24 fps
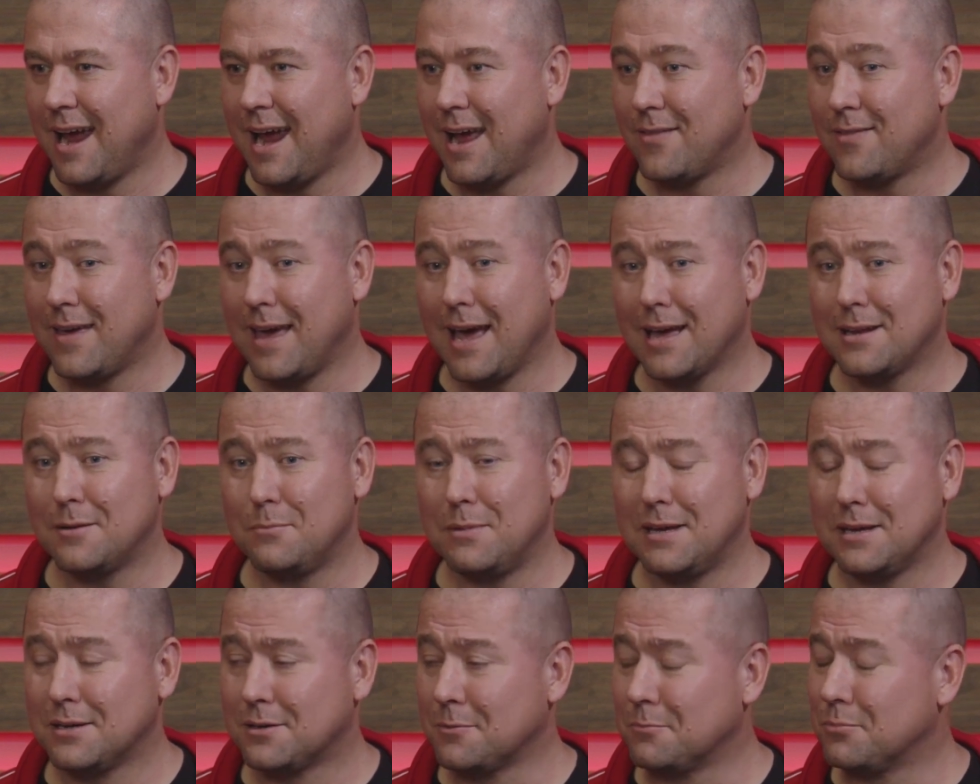And they had
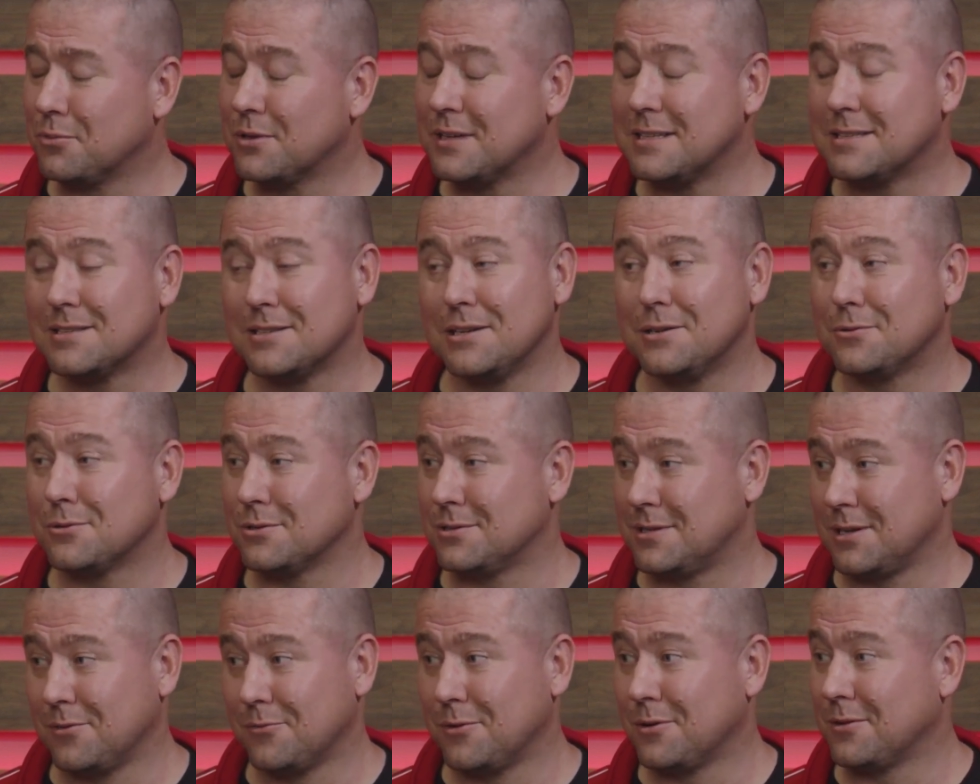to be in complete
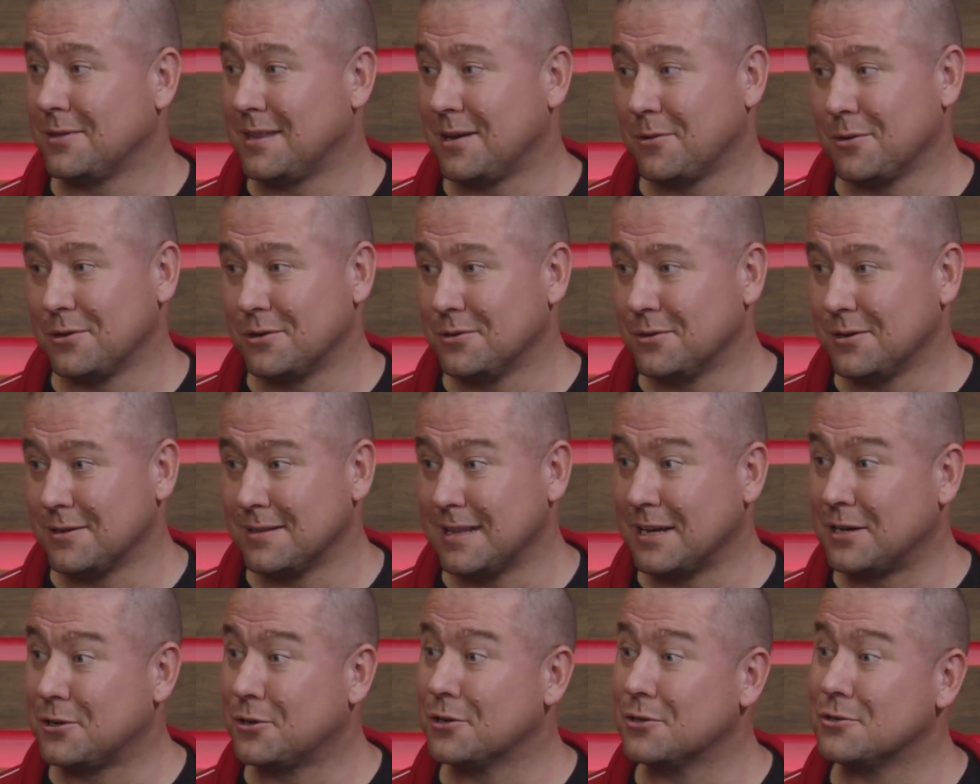secrecy of what they were
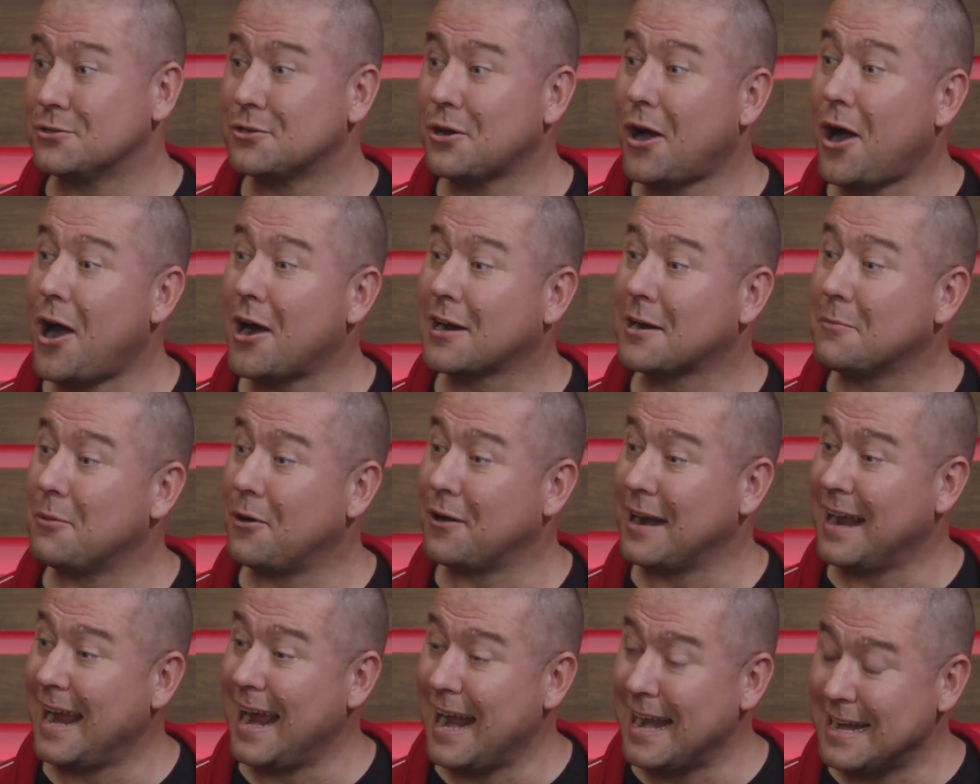doing. They couldn't talk
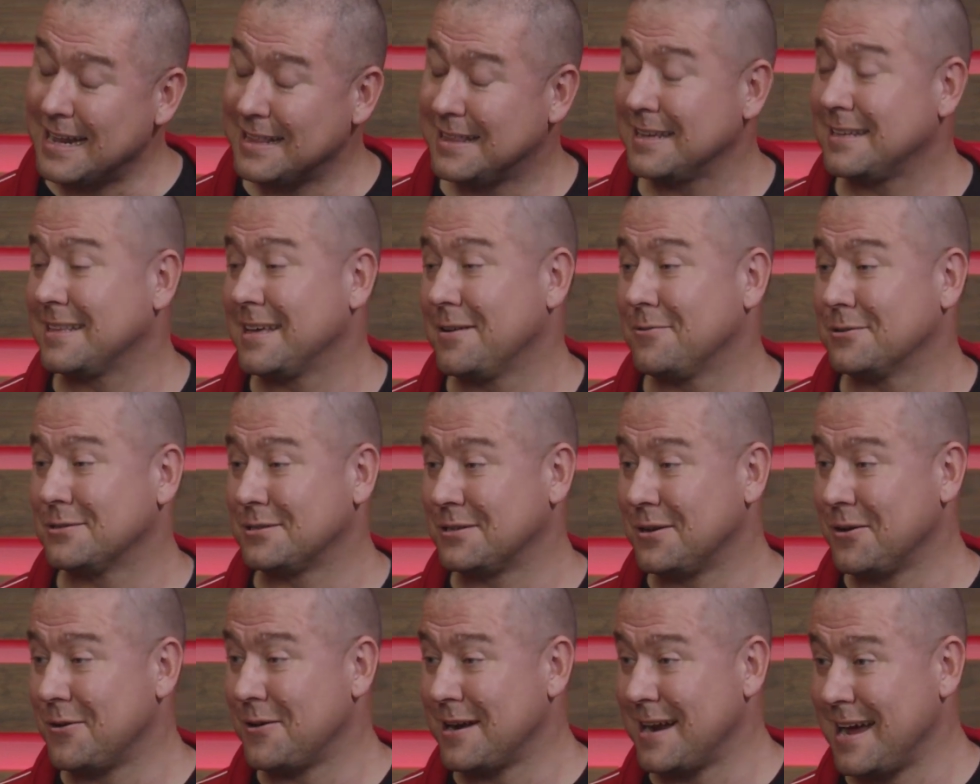about anything that
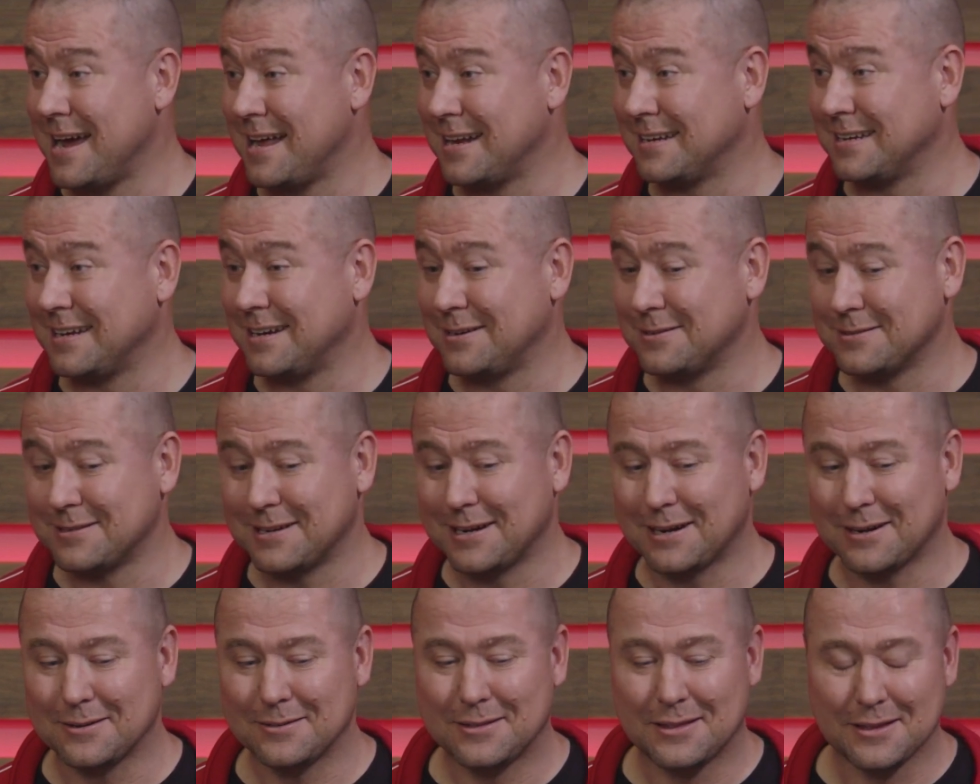was going on down
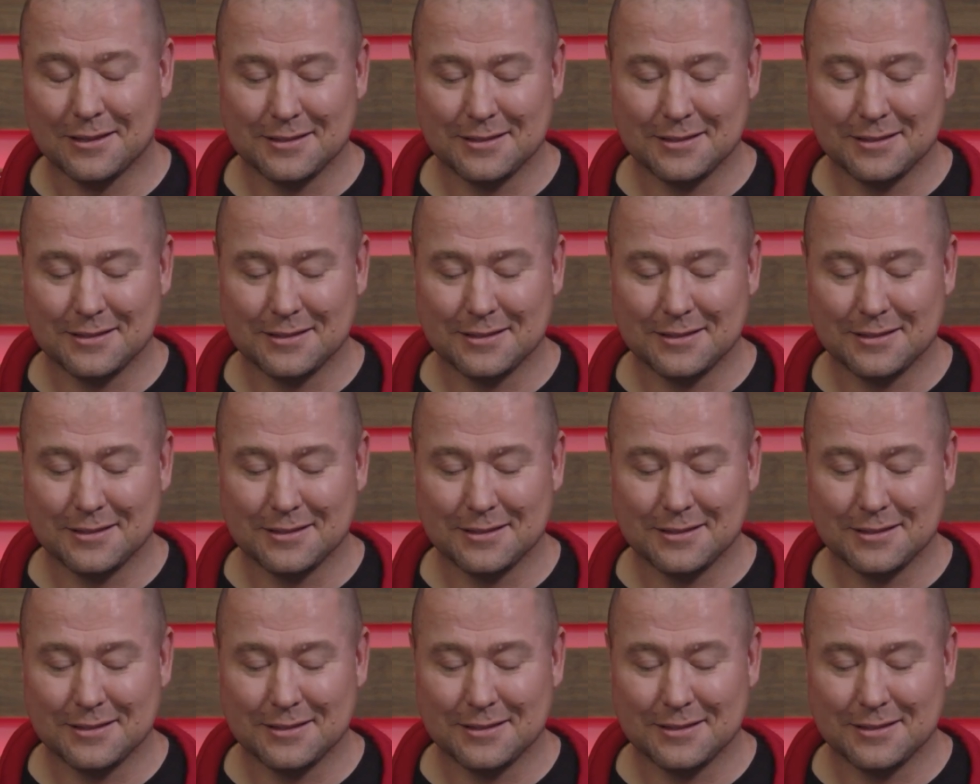there.